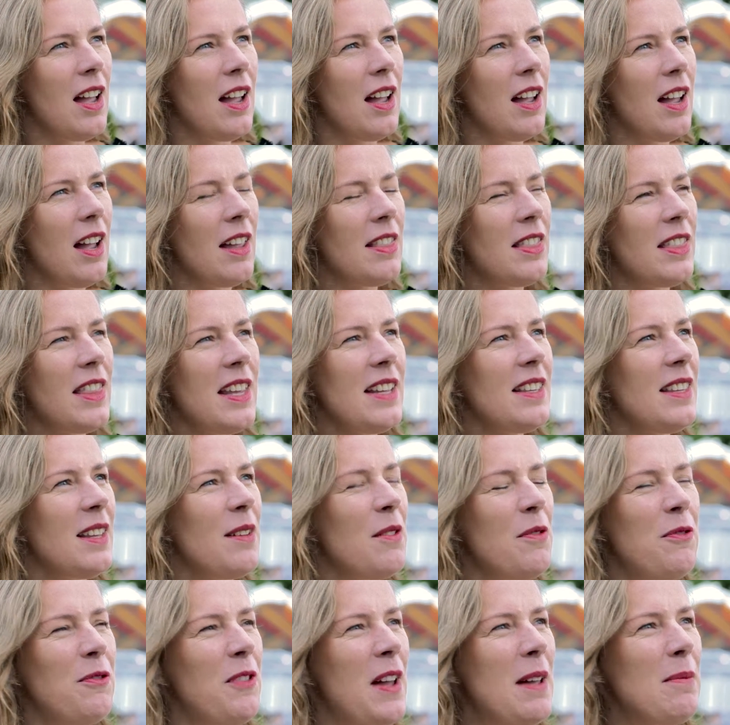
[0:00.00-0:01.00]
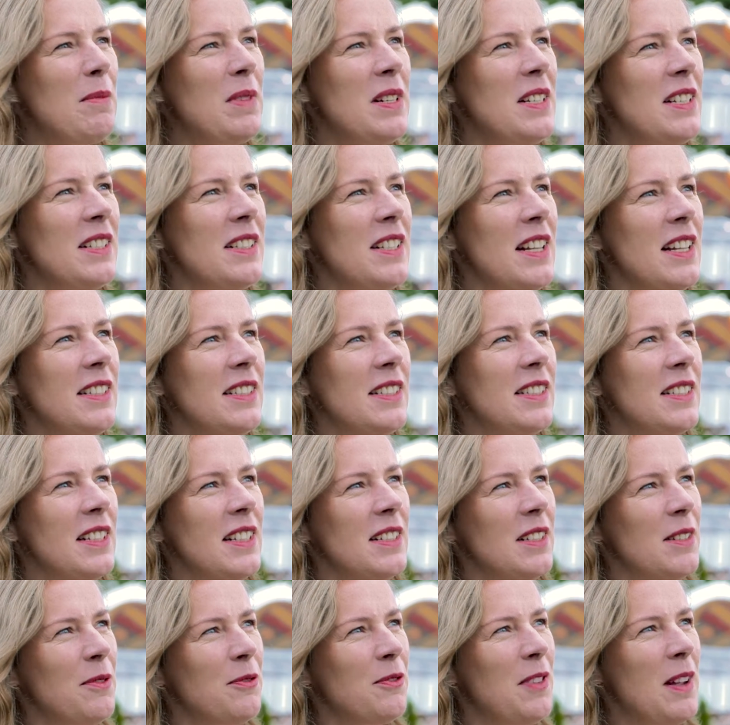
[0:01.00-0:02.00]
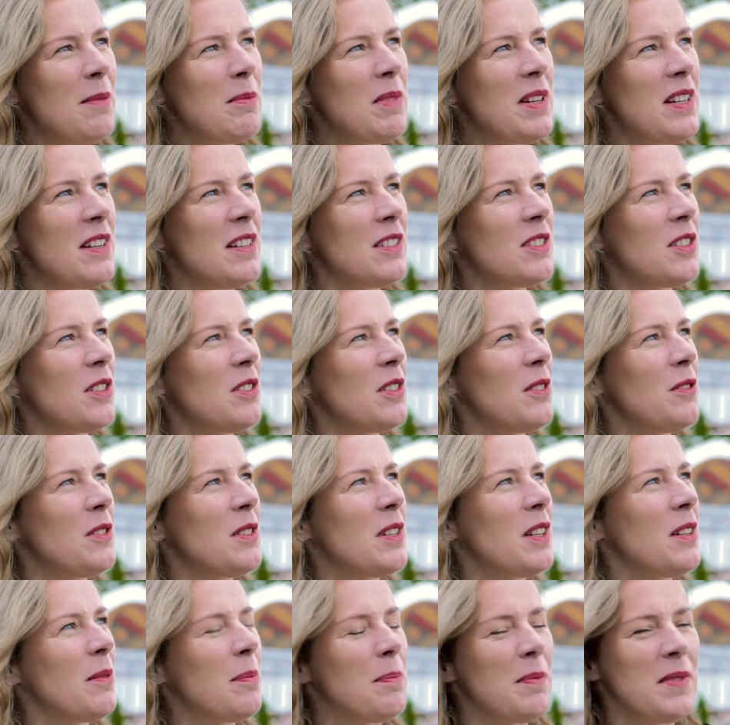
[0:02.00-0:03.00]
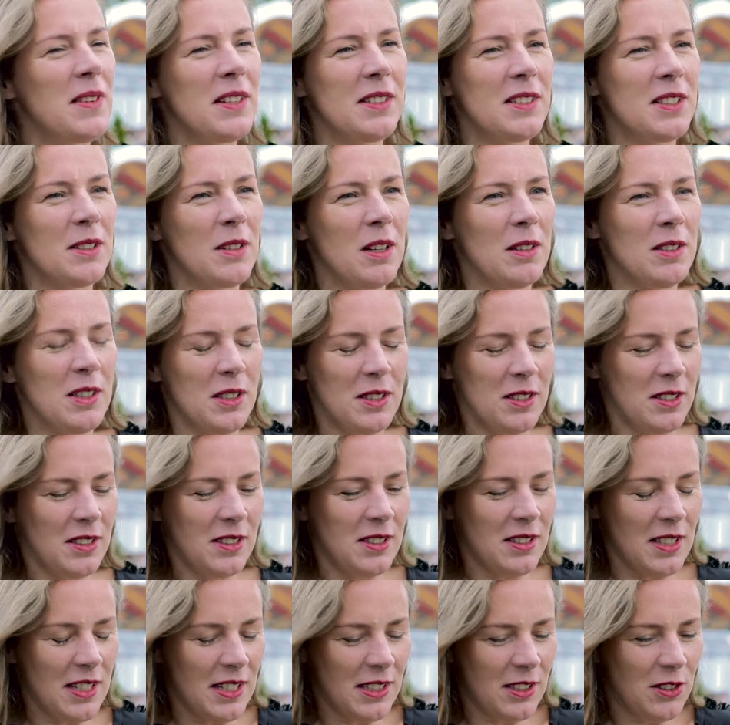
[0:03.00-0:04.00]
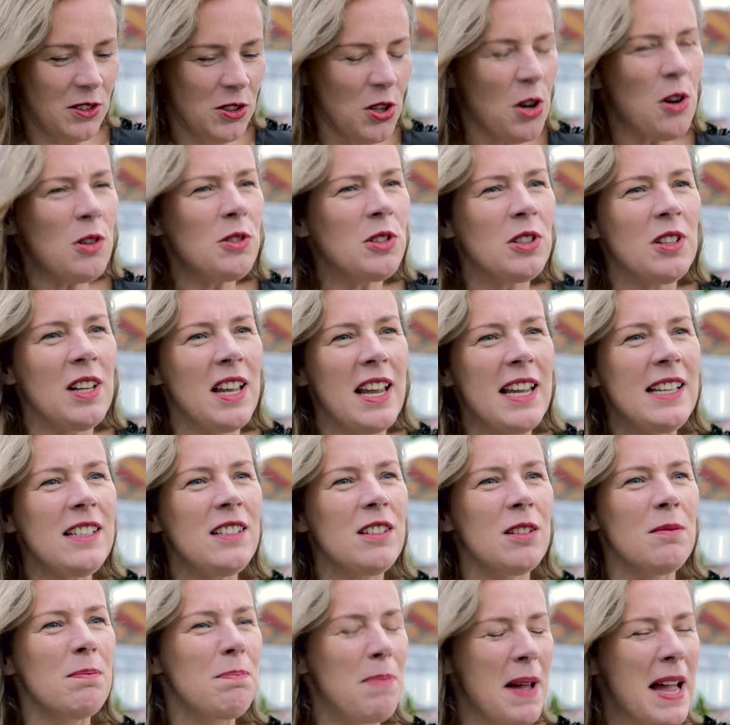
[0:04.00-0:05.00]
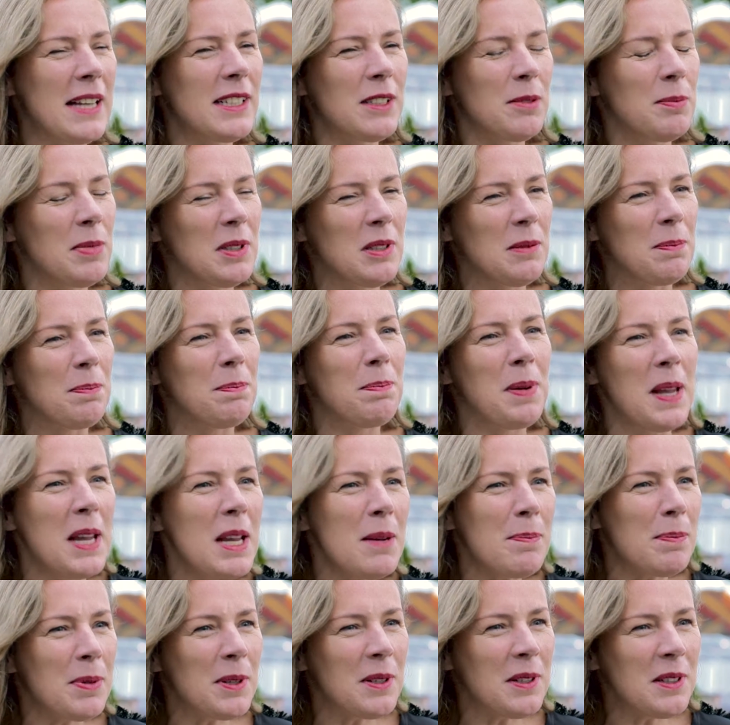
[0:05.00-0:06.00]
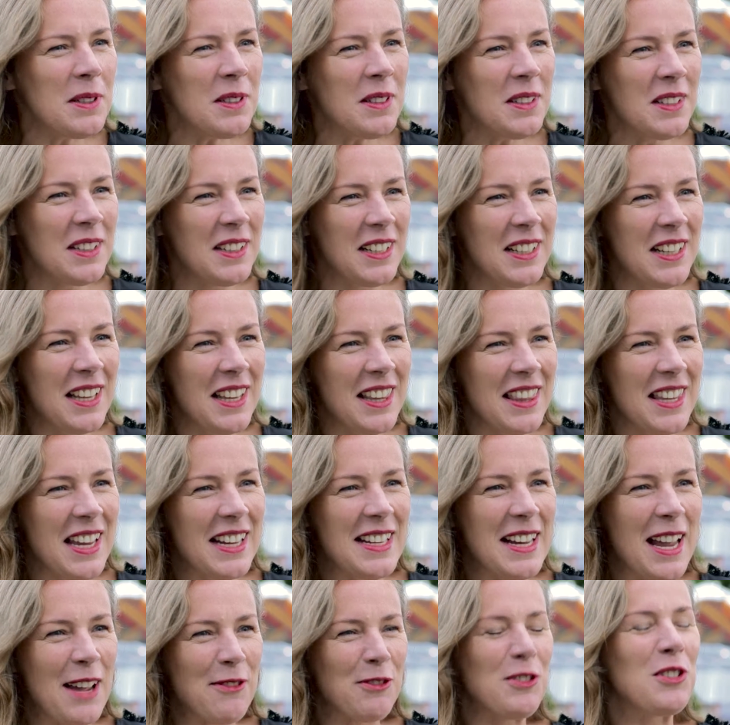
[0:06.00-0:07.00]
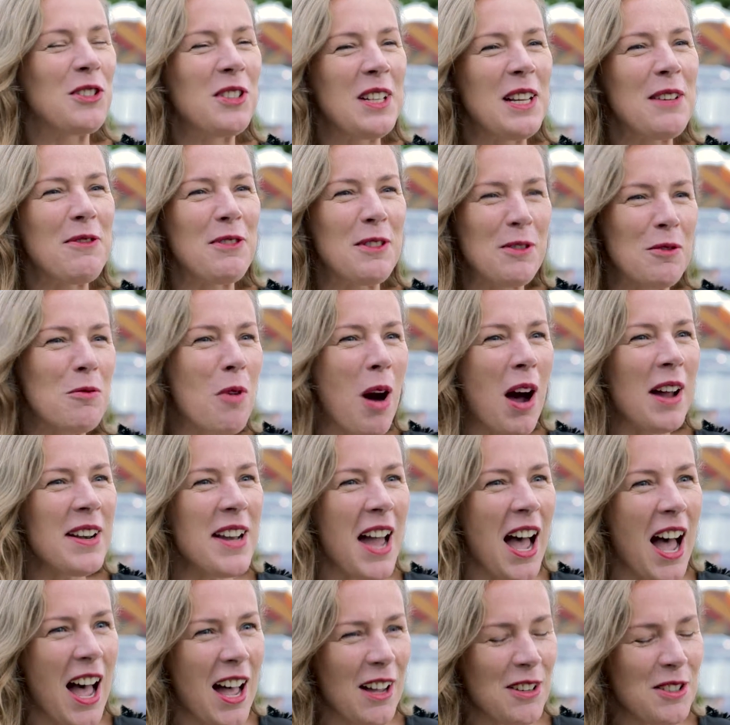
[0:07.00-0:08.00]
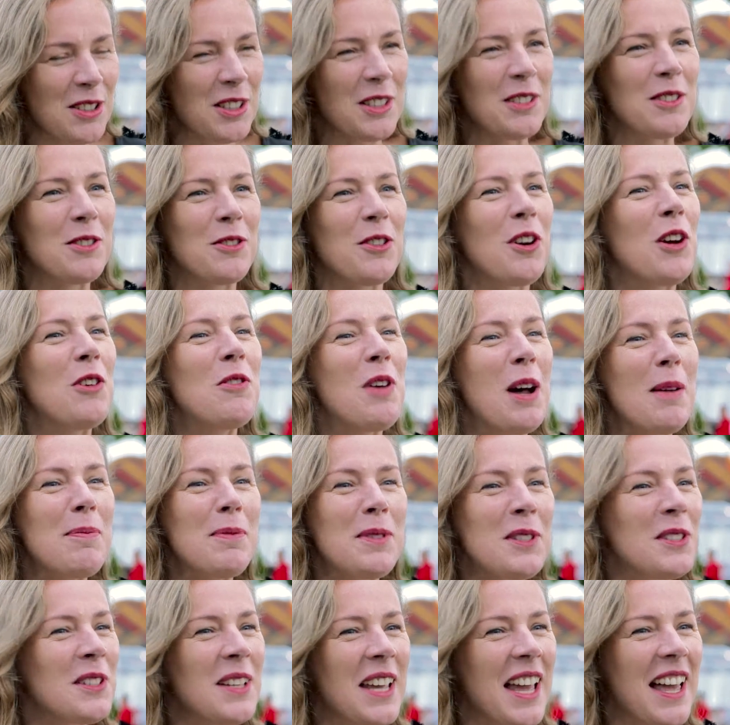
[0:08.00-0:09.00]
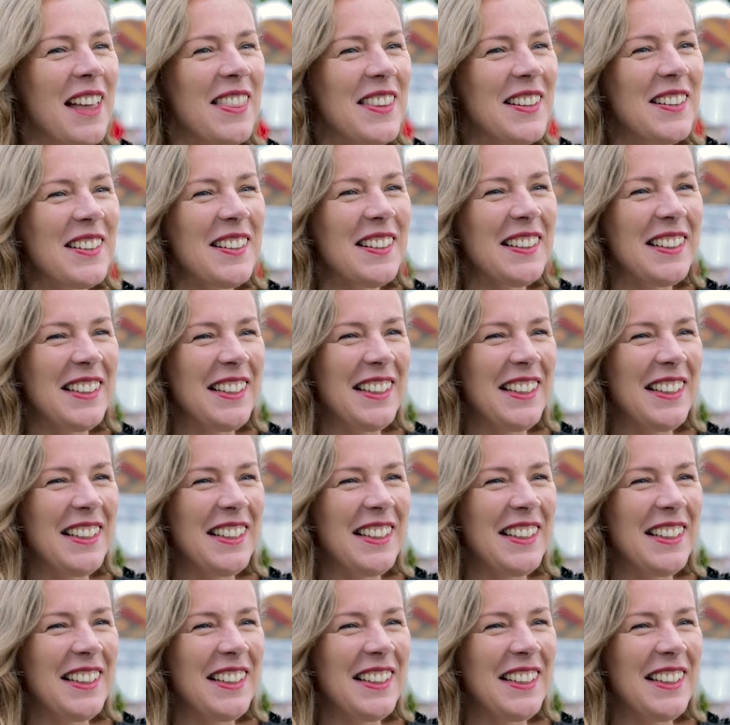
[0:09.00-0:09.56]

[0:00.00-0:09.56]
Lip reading: I think a family are sort of it's total incompatible people that have to live in one house and grow up together.